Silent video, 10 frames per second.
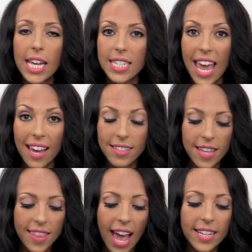To exit
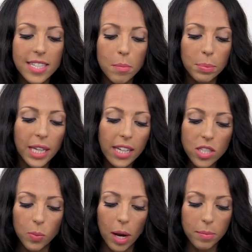that, simply
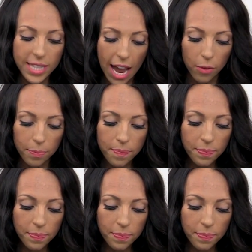swipe down.